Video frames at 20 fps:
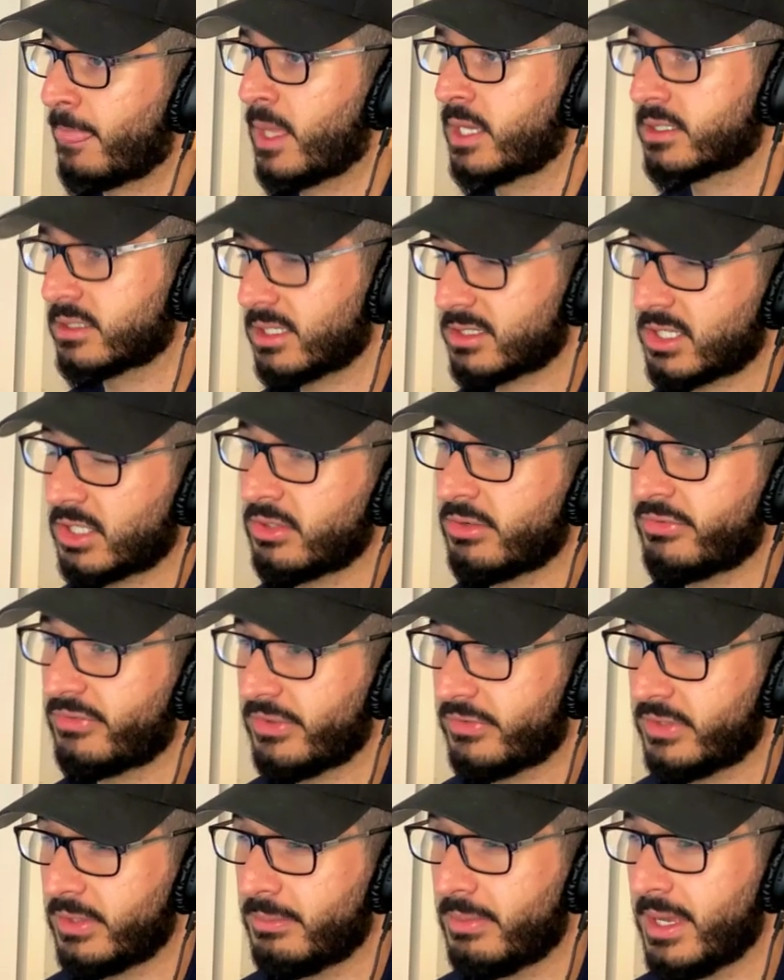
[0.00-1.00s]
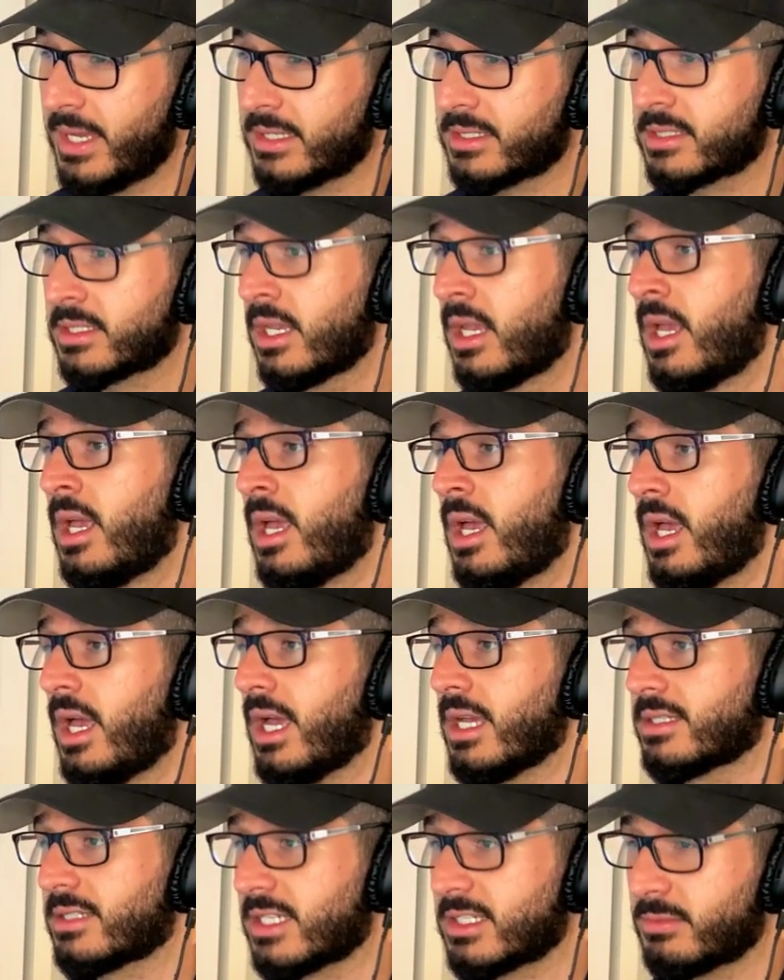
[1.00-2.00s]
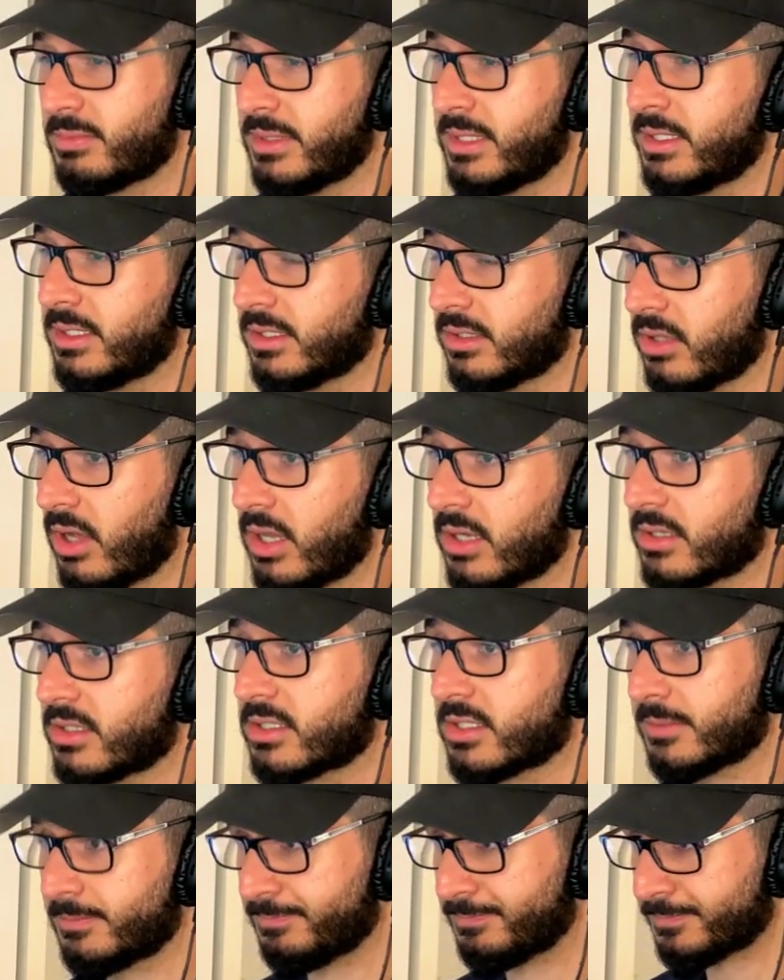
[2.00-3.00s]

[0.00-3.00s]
650 banks, uh, six billion dollars